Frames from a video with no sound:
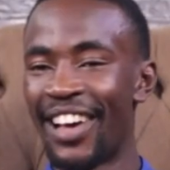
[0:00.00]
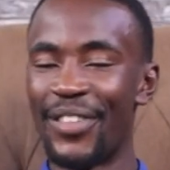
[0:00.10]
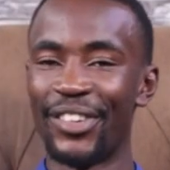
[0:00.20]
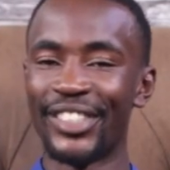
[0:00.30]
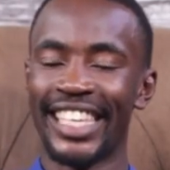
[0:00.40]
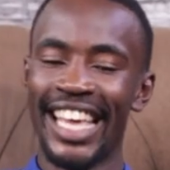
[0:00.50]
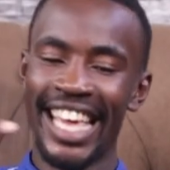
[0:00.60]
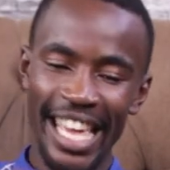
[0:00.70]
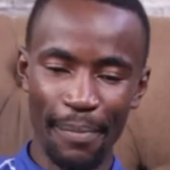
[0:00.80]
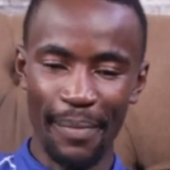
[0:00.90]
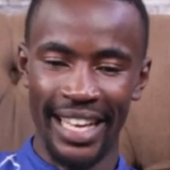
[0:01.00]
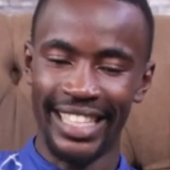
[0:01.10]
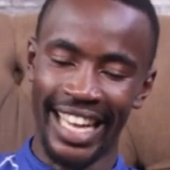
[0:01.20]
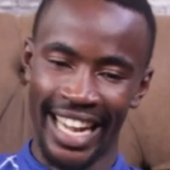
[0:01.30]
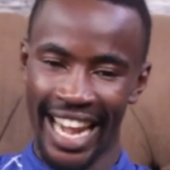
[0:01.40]
Because
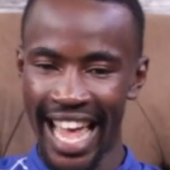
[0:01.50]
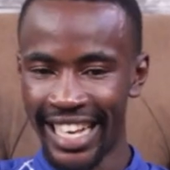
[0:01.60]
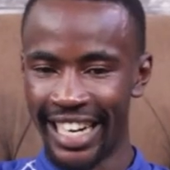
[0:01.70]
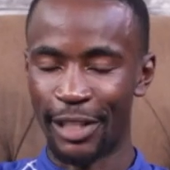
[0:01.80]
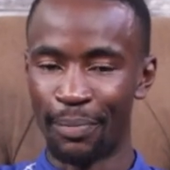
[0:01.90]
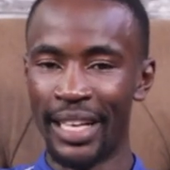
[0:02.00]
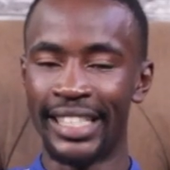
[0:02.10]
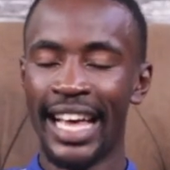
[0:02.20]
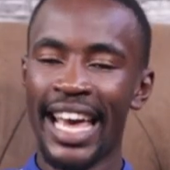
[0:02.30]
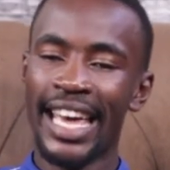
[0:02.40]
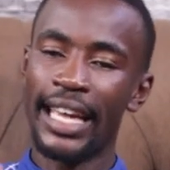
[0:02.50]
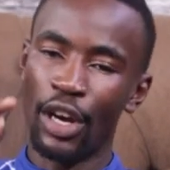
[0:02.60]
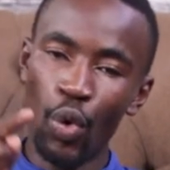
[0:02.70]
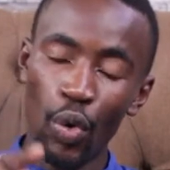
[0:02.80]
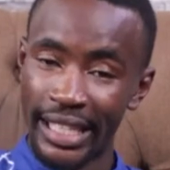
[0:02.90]
image and likeness means he
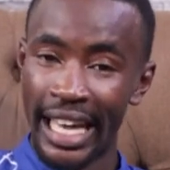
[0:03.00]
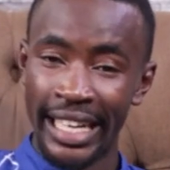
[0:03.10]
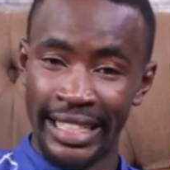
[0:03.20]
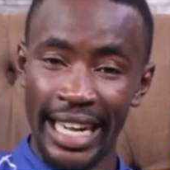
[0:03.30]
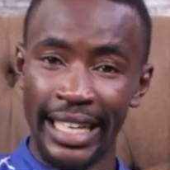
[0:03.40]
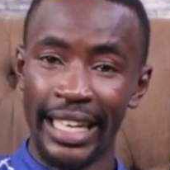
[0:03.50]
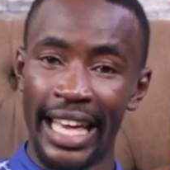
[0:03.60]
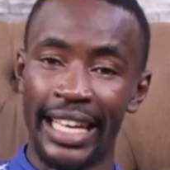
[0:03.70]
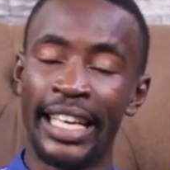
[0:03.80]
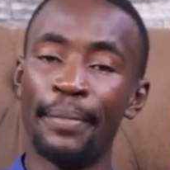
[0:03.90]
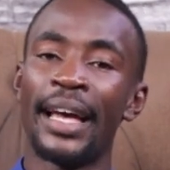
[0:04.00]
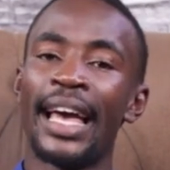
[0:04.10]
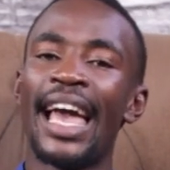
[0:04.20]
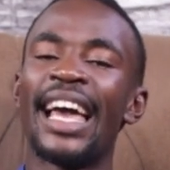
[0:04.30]
looks exactly like him,